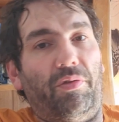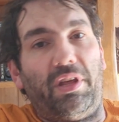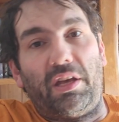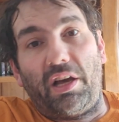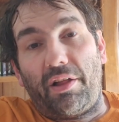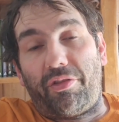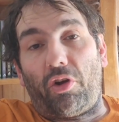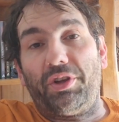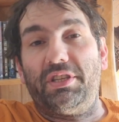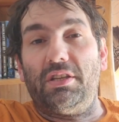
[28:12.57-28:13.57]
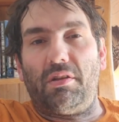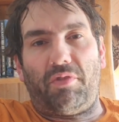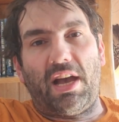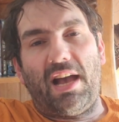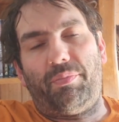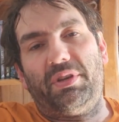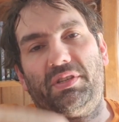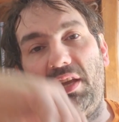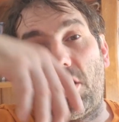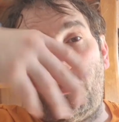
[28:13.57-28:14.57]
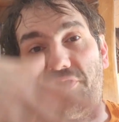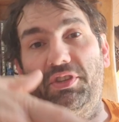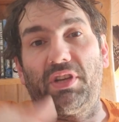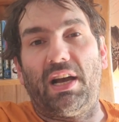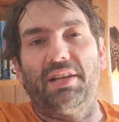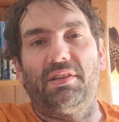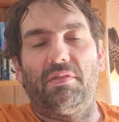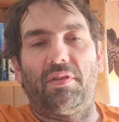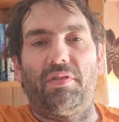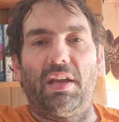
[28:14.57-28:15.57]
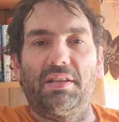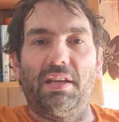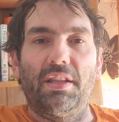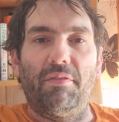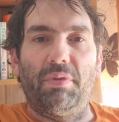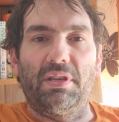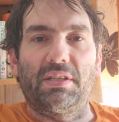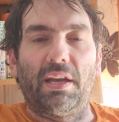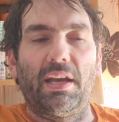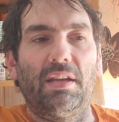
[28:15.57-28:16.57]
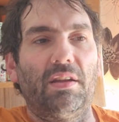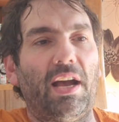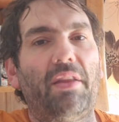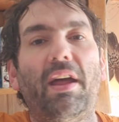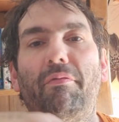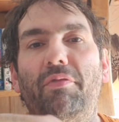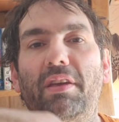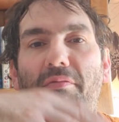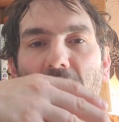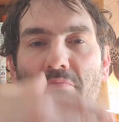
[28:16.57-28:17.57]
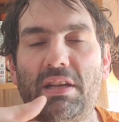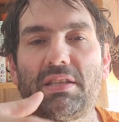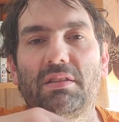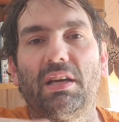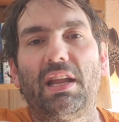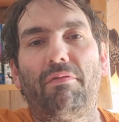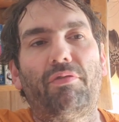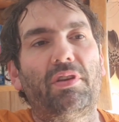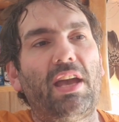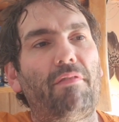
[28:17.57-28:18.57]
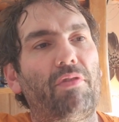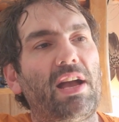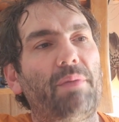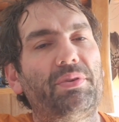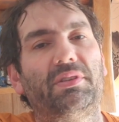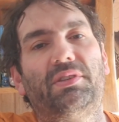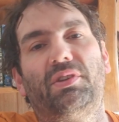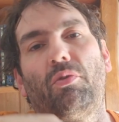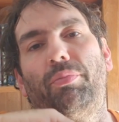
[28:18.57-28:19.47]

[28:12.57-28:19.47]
the authorities of the IPCC and criticising the things that they've been saying. And they've admitted that every IPCC